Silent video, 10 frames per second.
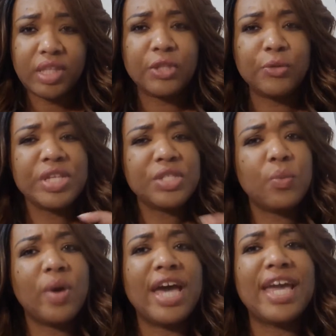The reason
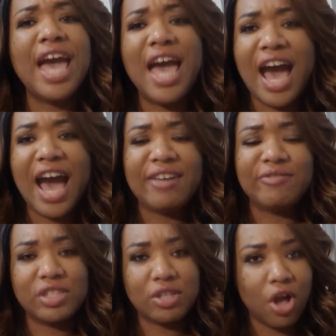why I've
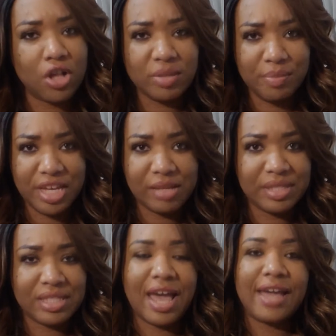stalled and become
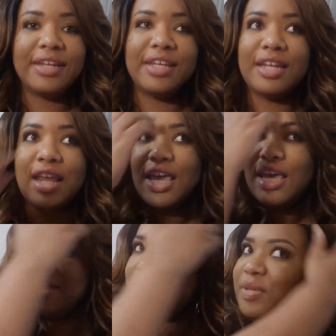stagnant
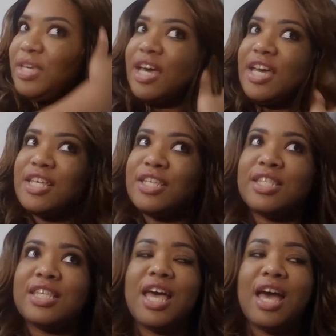is because
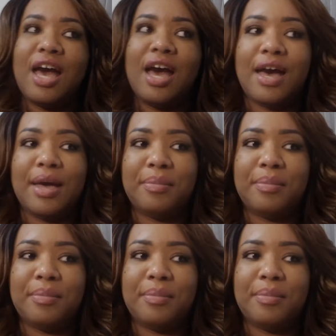um,